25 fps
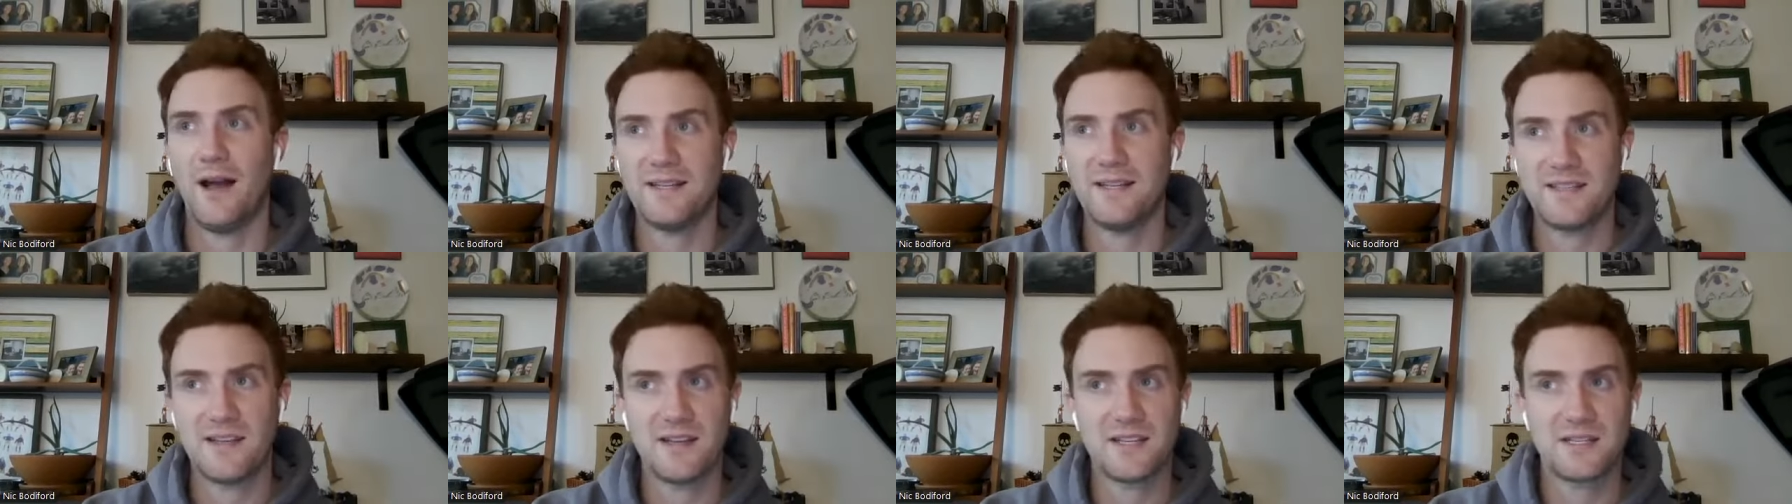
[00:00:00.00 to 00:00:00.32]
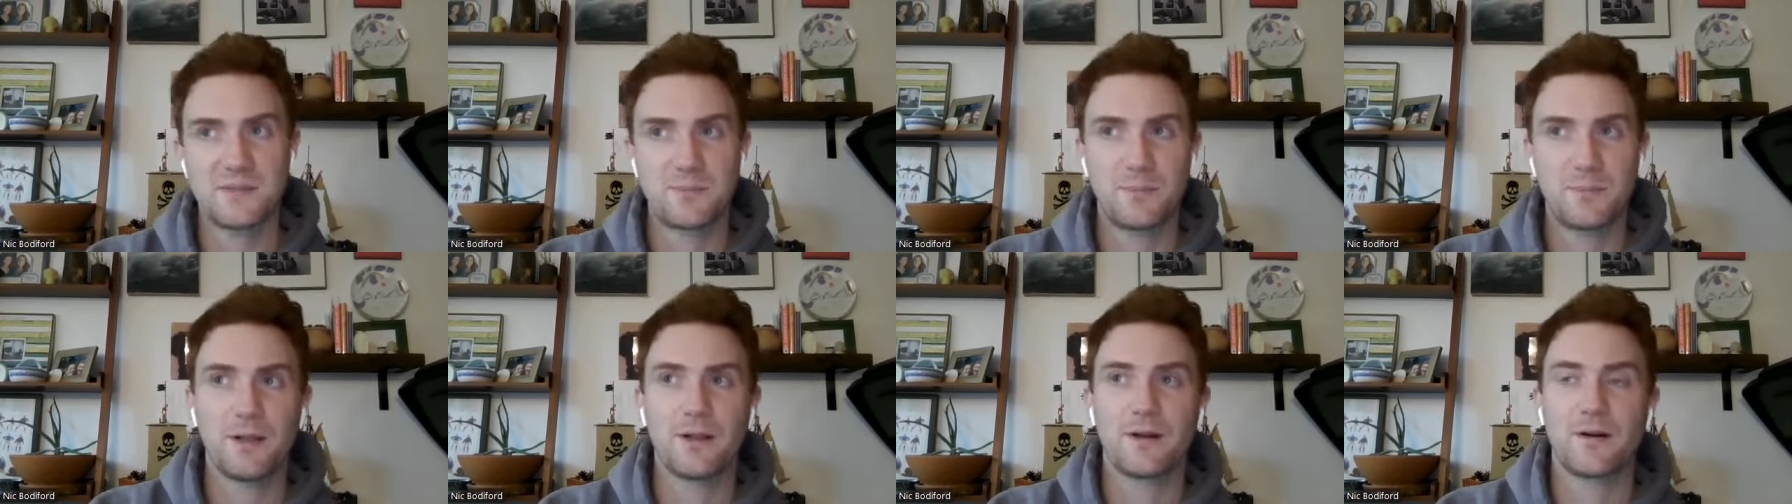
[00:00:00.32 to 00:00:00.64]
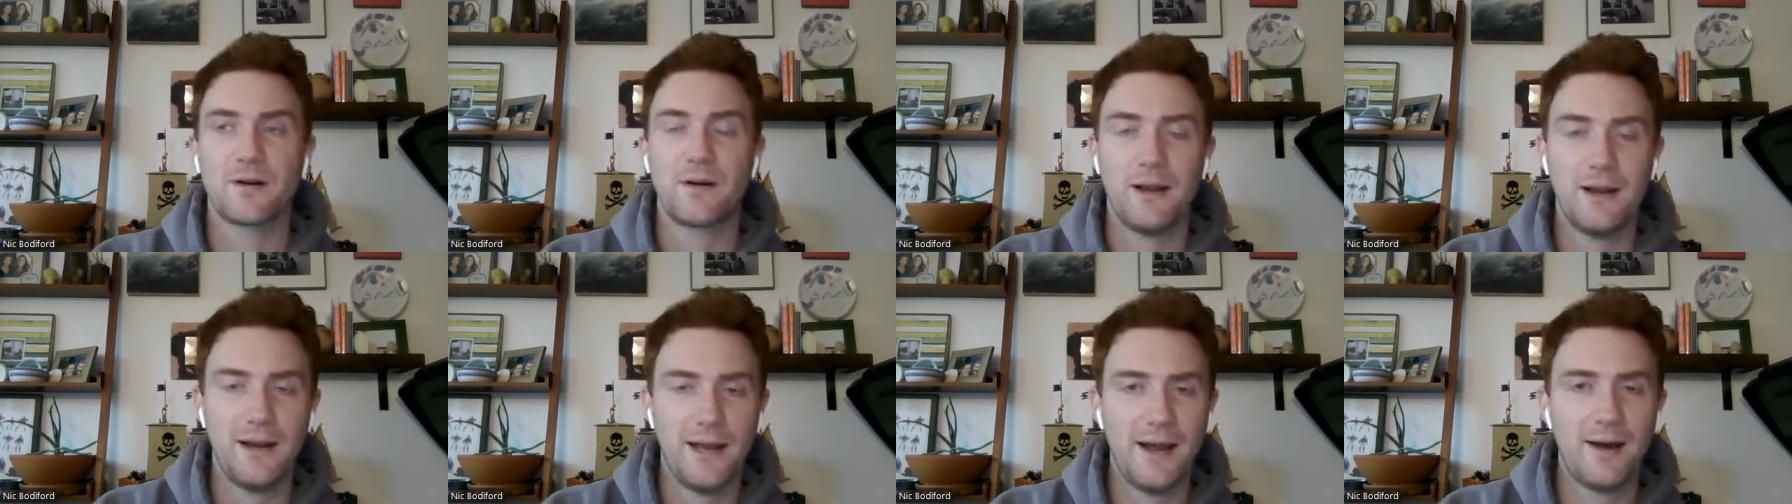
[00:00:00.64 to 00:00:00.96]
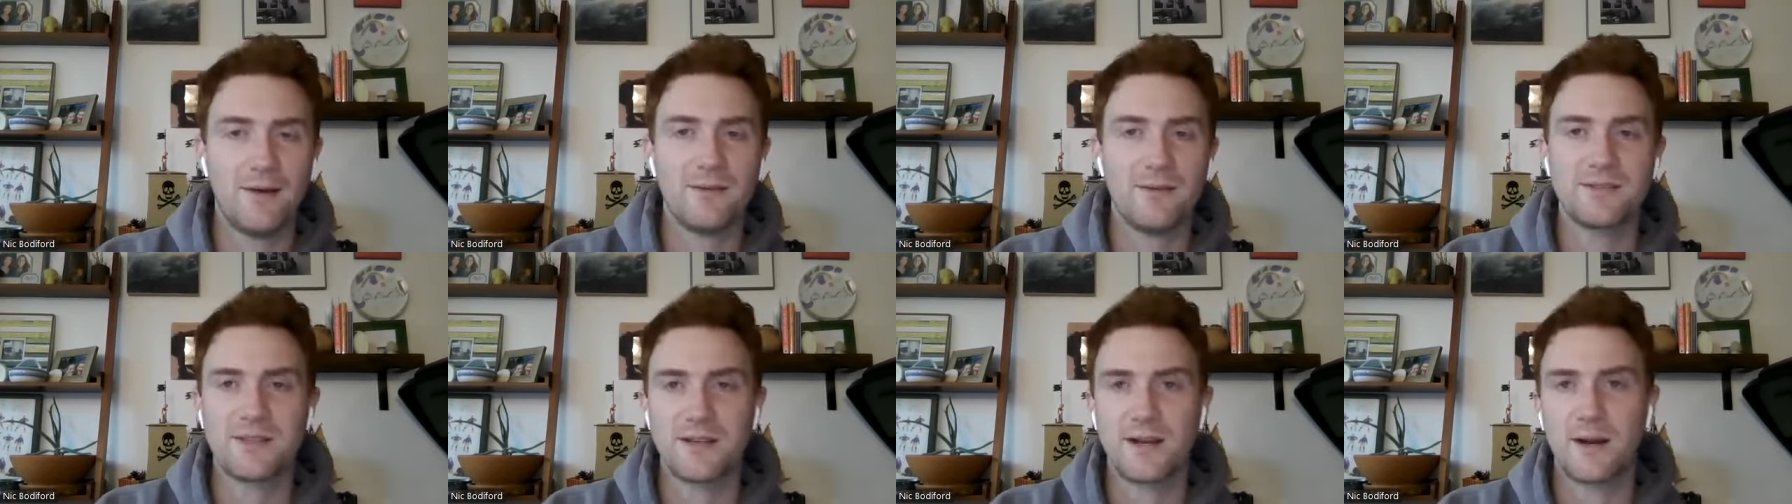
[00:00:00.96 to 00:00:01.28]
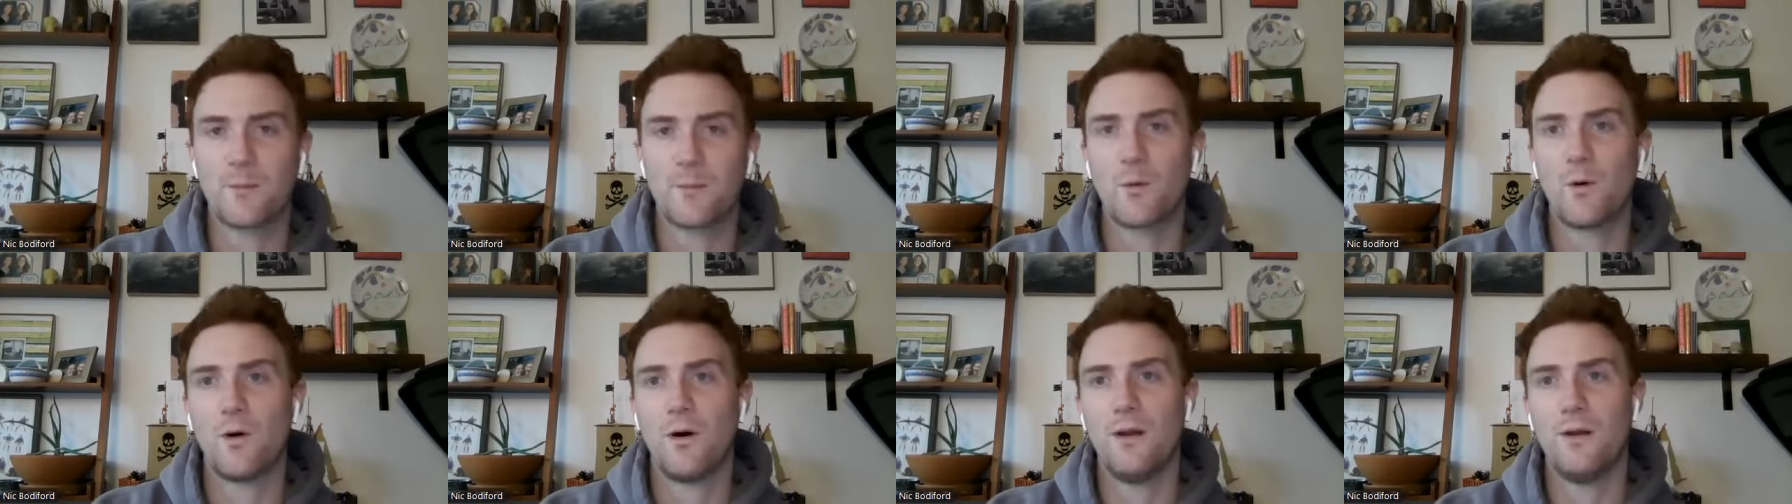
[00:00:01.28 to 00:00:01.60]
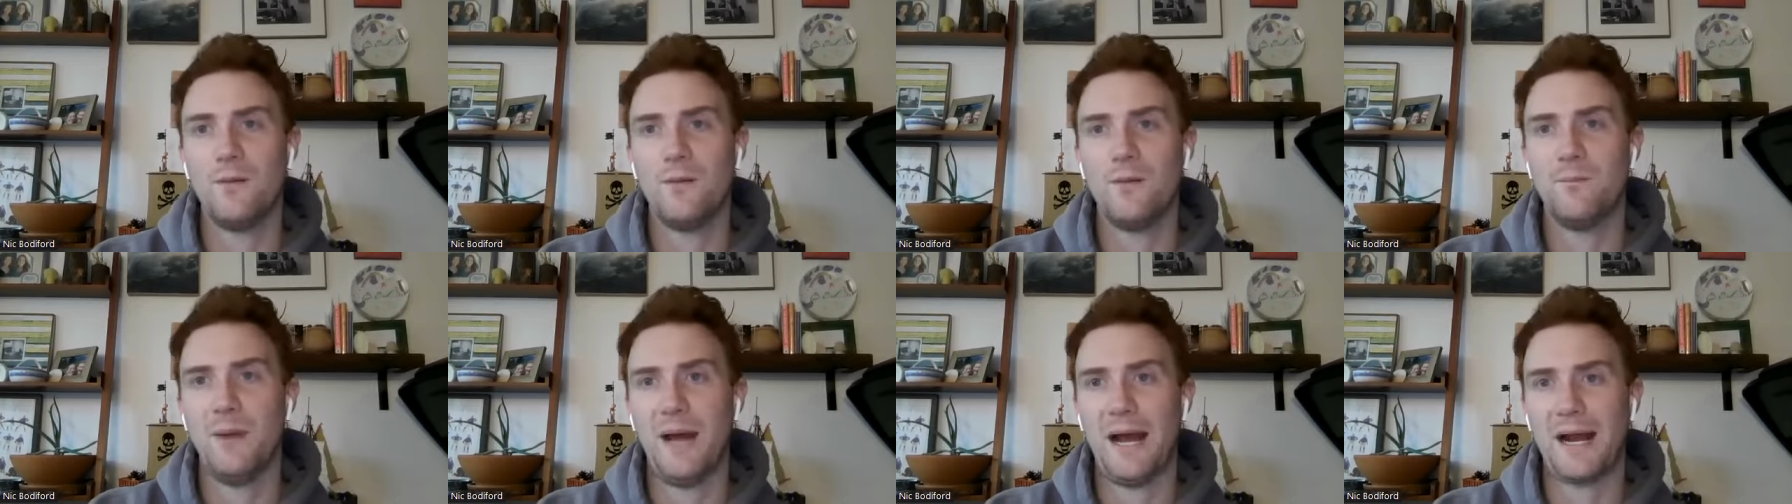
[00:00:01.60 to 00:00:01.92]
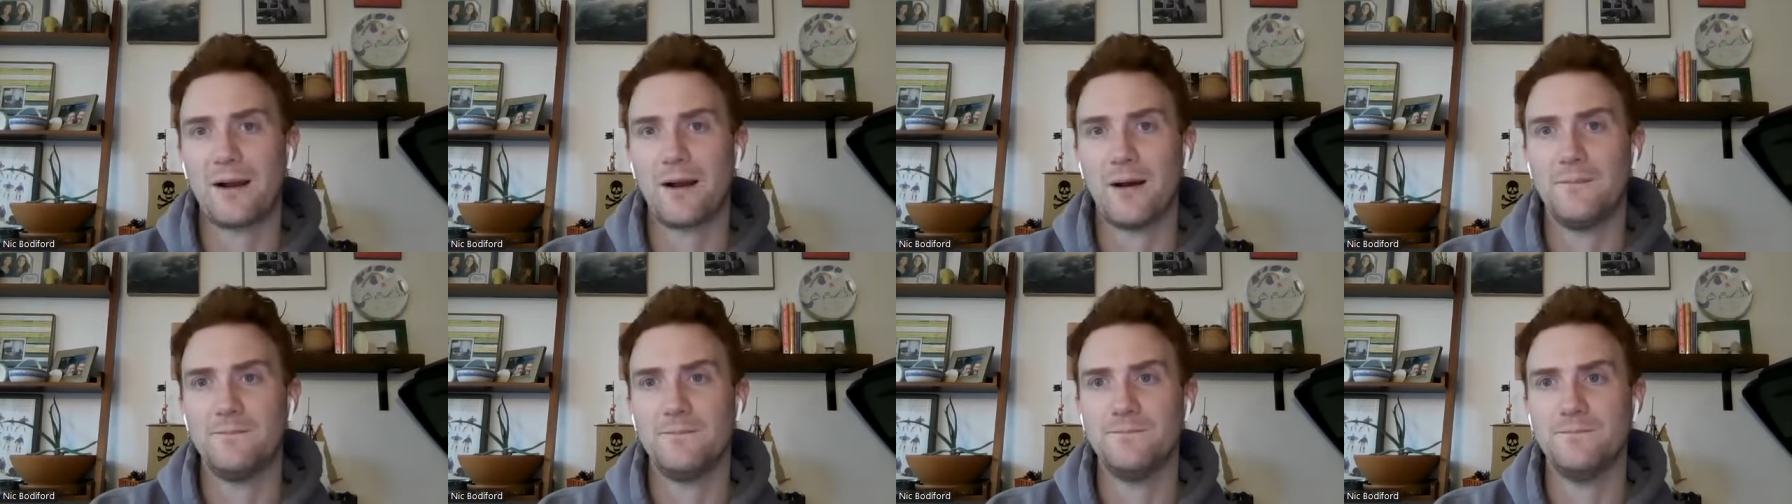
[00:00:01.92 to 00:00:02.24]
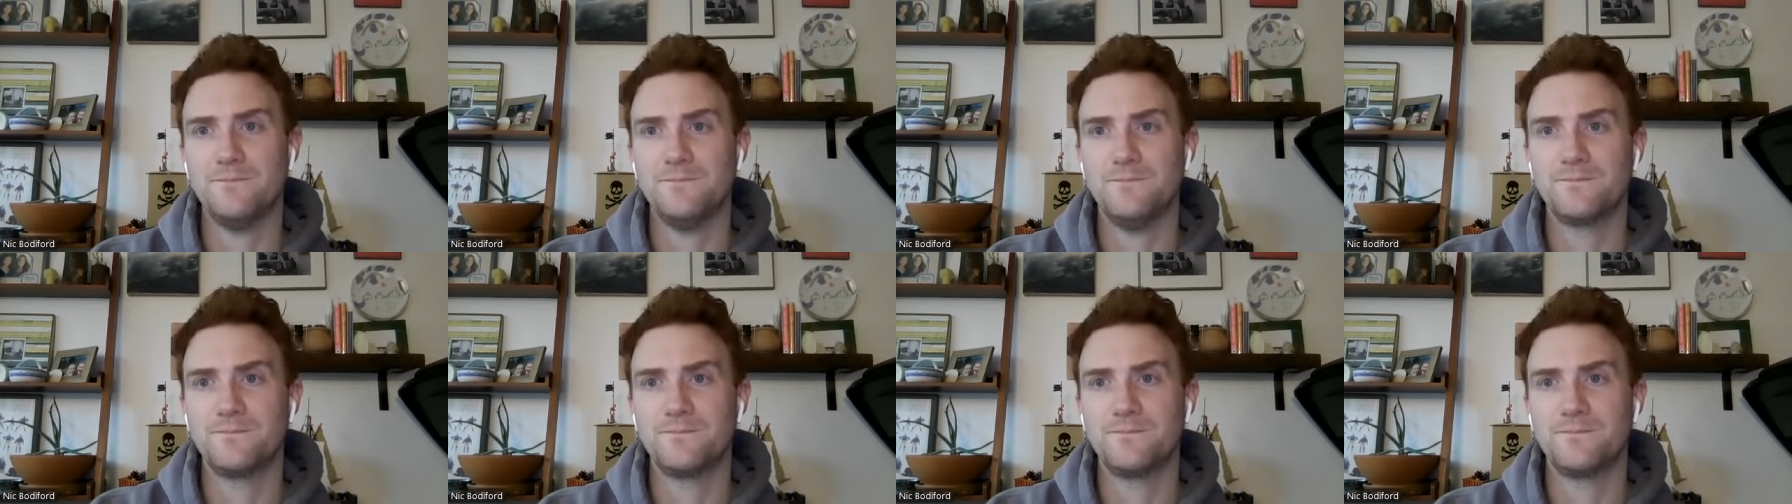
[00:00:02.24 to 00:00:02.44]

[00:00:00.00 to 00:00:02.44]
Isaiah Spiller right now is the number one backup.